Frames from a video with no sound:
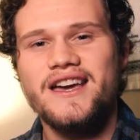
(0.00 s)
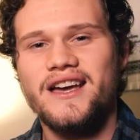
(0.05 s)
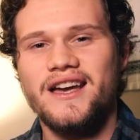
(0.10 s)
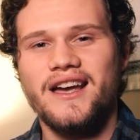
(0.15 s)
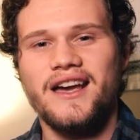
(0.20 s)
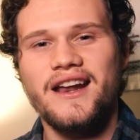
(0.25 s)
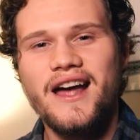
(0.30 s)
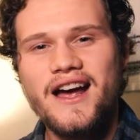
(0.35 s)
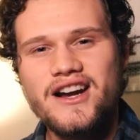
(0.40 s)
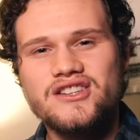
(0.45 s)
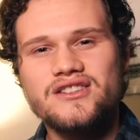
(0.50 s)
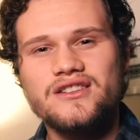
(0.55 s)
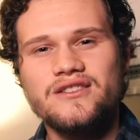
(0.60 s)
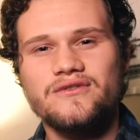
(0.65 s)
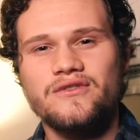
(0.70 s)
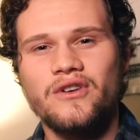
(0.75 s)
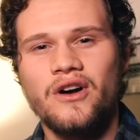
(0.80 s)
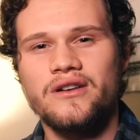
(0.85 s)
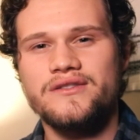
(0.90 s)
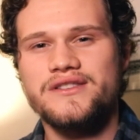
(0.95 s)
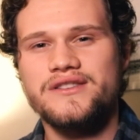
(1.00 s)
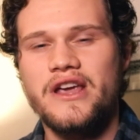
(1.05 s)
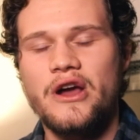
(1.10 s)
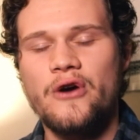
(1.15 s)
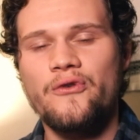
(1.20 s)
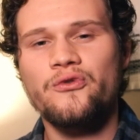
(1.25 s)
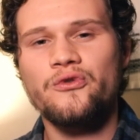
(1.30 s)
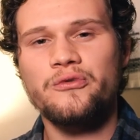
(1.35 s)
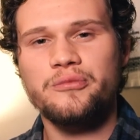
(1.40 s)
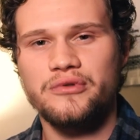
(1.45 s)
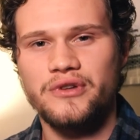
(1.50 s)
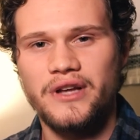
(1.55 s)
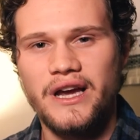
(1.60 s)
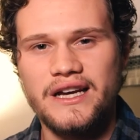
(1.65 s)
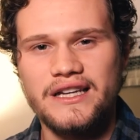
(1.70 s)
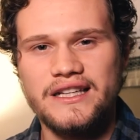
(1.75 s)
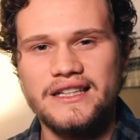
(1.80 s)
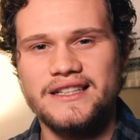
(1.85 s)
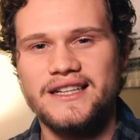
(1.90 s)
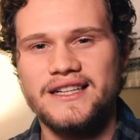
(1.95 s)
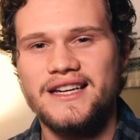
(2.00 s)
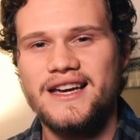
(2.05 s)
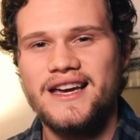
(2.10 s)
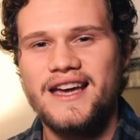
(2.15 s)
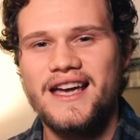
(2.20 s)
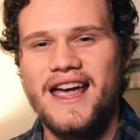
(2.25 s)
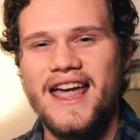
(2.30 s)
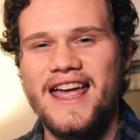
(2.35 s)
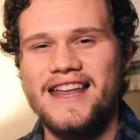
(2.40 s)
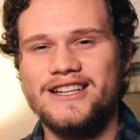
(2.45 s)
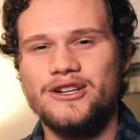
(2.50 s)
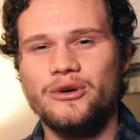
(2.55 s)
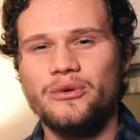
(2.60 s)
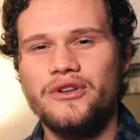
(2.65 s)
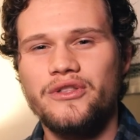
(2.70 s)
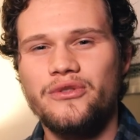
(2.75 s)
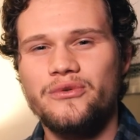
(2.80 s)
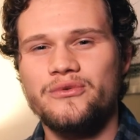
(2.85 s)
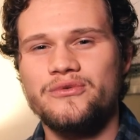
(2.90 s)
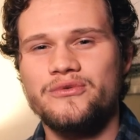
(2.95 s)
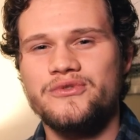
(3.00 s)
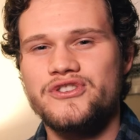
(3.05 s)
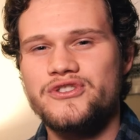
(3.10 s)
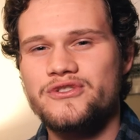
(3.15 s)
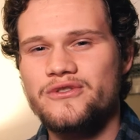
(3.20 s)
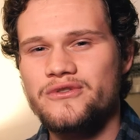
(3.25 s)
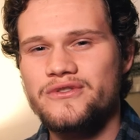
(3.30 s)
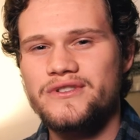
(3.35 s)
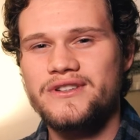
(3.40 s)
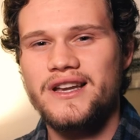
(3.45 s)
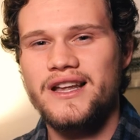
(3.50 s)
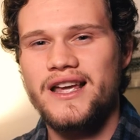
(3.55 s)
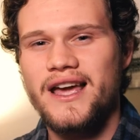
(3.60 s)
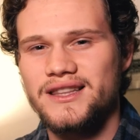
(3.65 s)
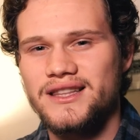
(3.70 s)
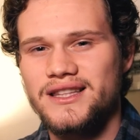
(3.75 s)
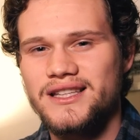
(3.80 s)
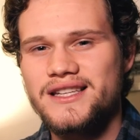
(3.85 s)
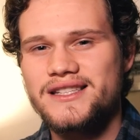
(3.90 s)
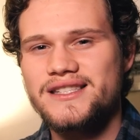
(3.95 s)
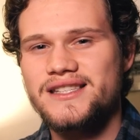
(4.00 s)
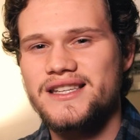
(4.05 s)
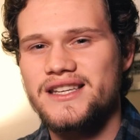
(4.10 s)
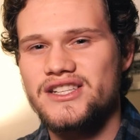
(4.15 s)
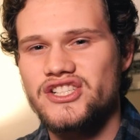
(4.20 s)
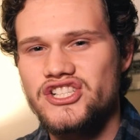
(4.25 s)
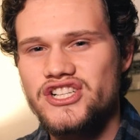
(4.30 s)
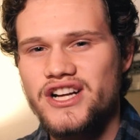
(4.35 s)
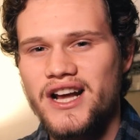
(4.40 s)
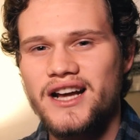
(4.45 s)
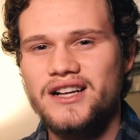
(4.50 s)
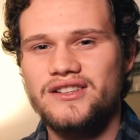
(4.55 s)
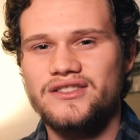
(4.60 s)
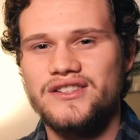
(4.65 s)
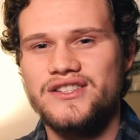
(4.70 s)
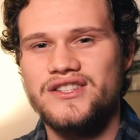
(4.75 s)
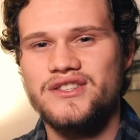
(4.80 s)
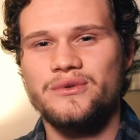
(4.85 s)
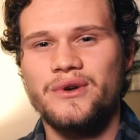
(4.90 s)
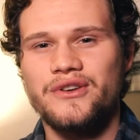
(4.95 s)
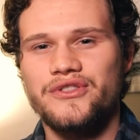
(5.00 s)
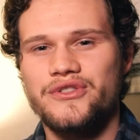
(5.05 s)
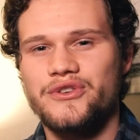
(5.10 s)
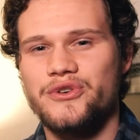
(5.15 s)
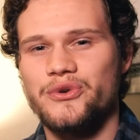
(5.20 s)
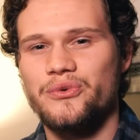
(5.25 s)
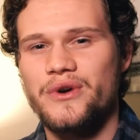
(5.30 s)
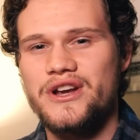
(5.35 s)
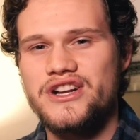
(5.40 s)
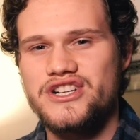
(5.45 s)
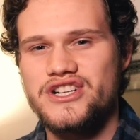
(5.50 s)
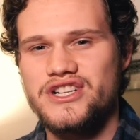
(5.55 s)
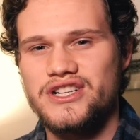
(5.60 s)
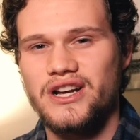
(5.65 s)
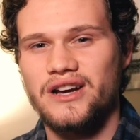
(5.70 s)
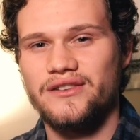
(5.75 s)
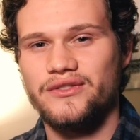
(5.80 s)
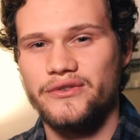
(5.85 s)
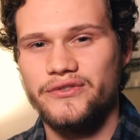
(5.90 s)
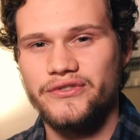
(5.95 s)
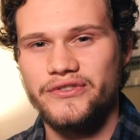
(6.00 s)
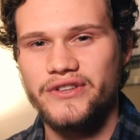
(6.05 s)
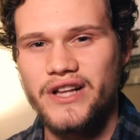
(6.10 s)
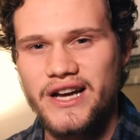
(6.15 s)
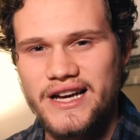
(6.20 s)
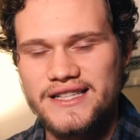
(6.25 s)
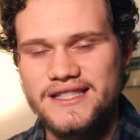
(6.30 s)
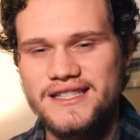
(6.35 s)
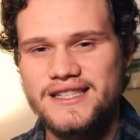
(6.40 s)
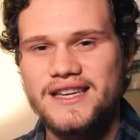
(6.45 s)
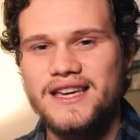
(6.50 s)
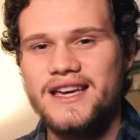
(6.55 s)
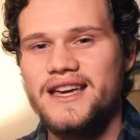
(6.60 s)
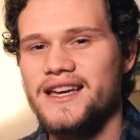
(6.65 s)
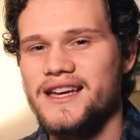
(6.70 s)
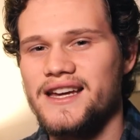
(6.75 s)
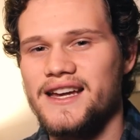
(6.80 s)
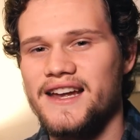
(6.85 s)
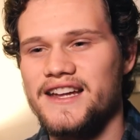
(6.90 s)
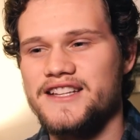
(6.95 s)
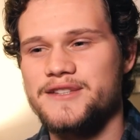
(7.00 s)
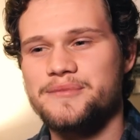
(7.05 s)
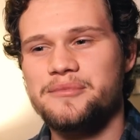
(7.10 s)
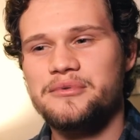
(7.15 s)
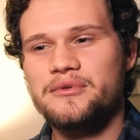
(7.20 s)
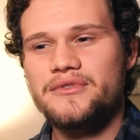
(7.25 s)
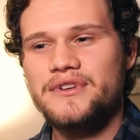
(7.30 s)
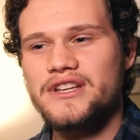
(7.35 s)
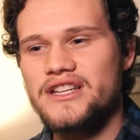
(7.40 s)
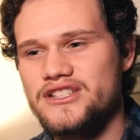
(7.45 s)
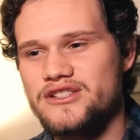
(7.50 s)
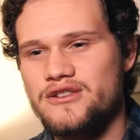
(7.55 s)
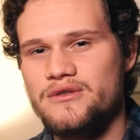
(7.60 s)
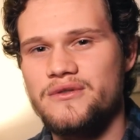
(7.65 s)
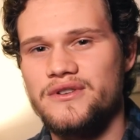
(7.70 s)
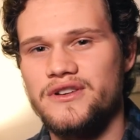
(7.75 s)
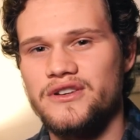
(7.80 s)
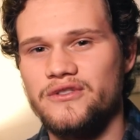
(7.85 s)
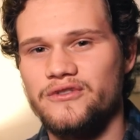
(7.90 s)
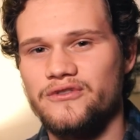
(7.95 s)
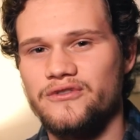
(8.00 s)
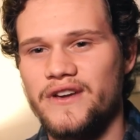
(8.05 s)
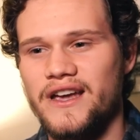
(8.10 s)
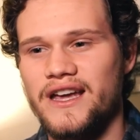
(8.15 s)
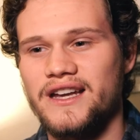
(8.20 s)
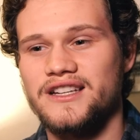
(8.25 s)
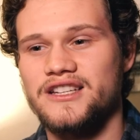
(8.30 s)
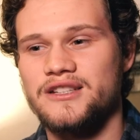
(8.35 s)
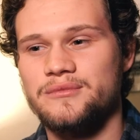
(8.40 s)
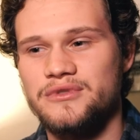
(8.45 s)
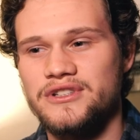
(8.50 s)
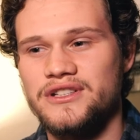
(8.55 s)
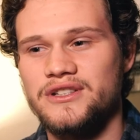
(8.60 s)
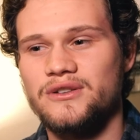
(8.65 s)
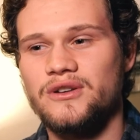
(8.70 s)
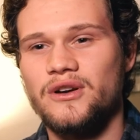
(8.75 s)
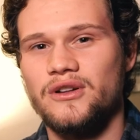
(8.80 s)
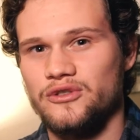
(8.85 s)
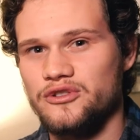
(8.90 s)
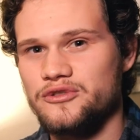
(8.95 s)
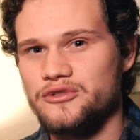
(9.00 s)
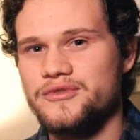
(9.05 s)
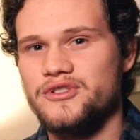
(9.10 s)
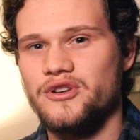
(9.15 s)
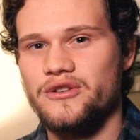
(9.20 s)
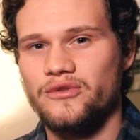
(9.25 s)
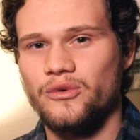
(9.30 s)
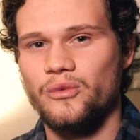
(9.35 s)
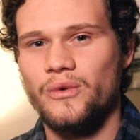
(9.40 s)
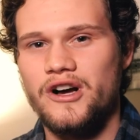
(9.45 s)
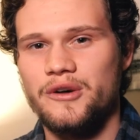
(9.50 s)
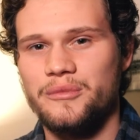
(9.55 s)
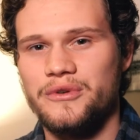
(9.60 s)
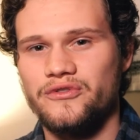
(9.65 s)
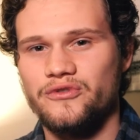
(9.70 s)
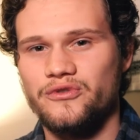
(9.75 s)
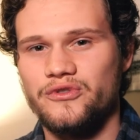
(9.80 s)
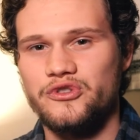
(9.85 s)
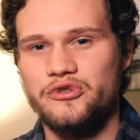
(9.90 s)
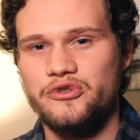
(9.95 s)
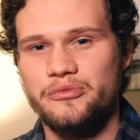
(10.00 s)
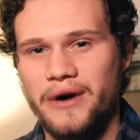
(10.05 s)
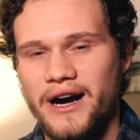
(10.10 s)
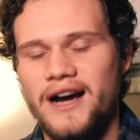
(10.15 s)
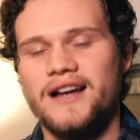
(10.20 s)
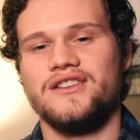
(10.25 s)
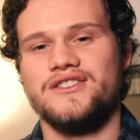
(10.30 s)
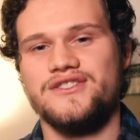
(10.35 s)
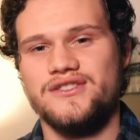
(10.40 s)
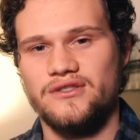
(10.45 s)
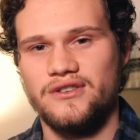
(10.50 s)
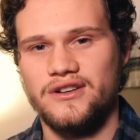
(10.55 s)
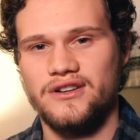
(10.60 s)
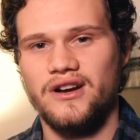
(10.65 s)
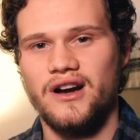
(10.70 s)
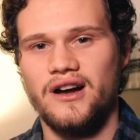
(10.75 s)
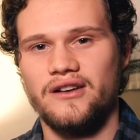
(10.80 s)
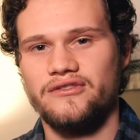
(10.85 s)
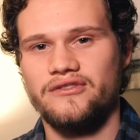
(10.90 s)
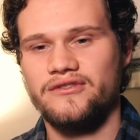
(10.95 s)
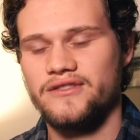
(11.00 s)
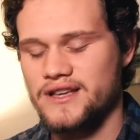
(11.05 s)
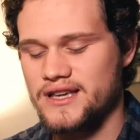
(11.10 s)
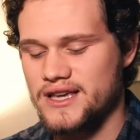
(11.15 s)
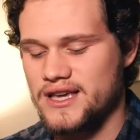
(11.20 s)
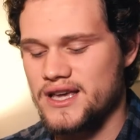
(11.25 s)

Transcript: It actually involves careful planning and going through certain lists and checklists throughout the duration of the flight. It's pretty intuitive and can be a little bit overwhelming for new pilots starting off.